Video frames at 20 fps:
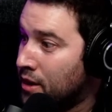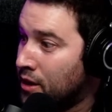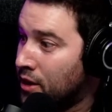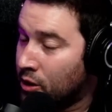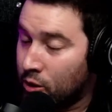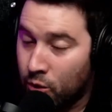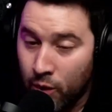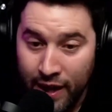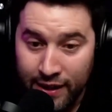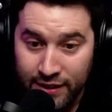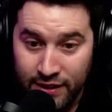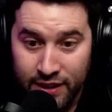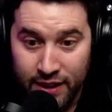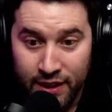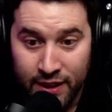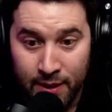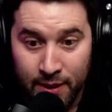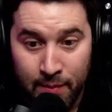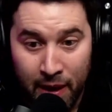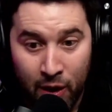
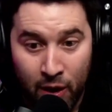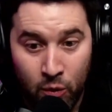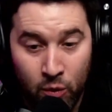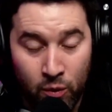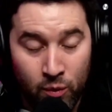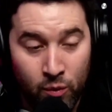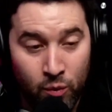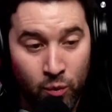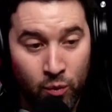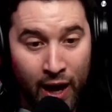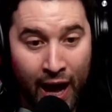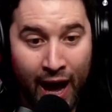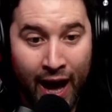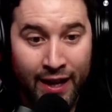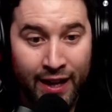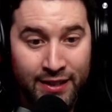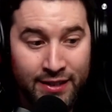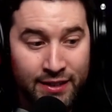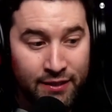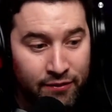question about
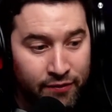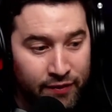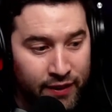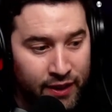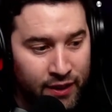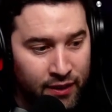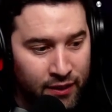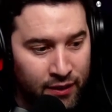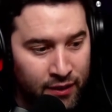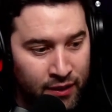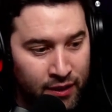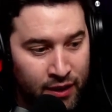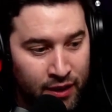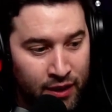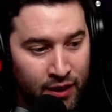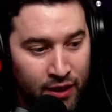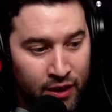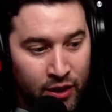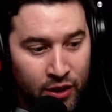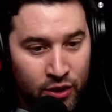how does it feel
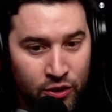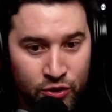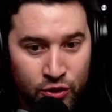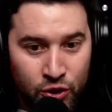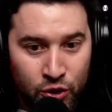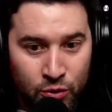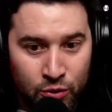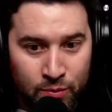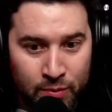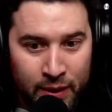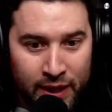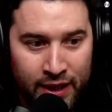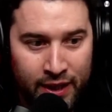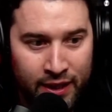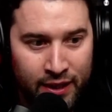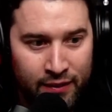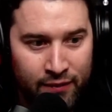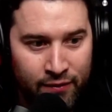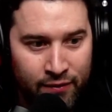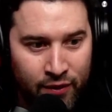
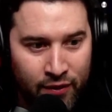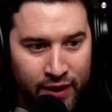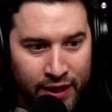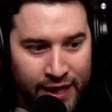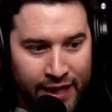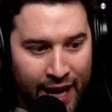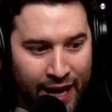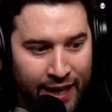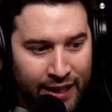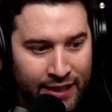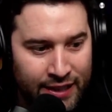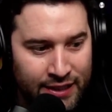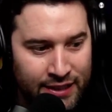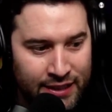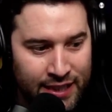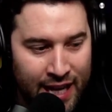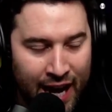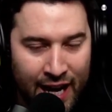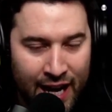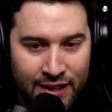for the Yankees
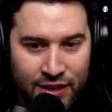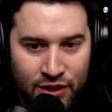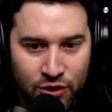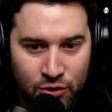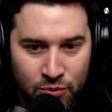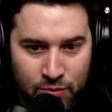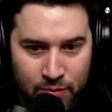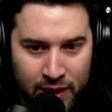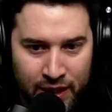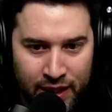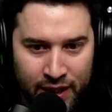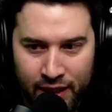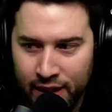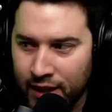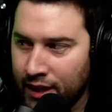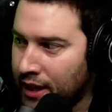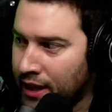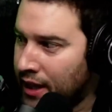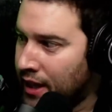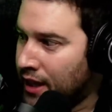not to be
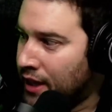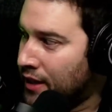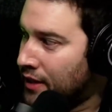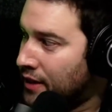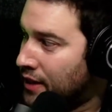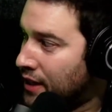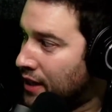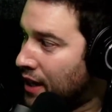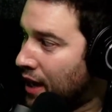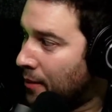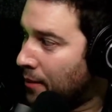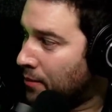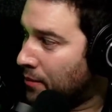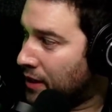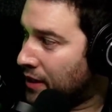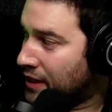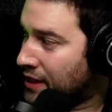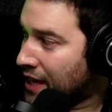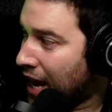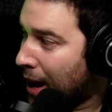
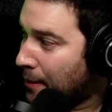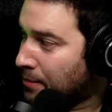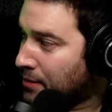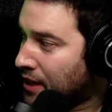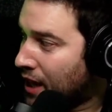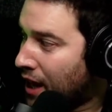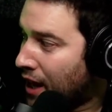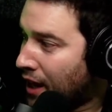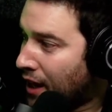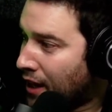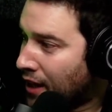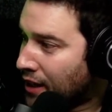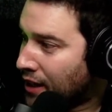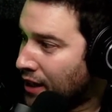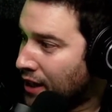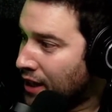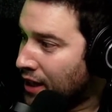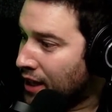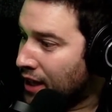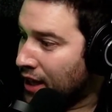the top dog
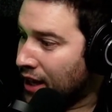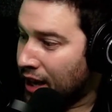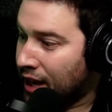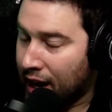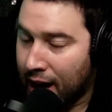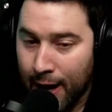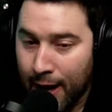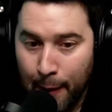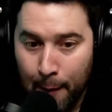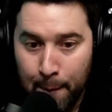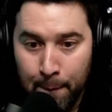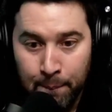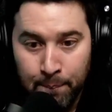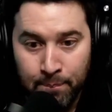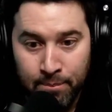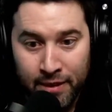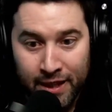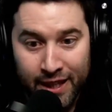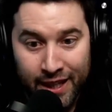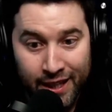
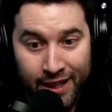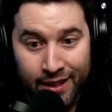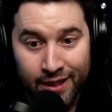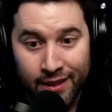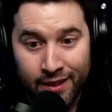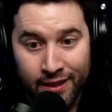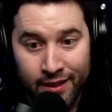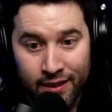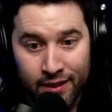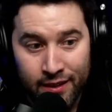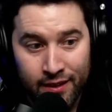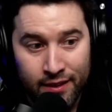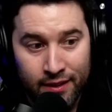in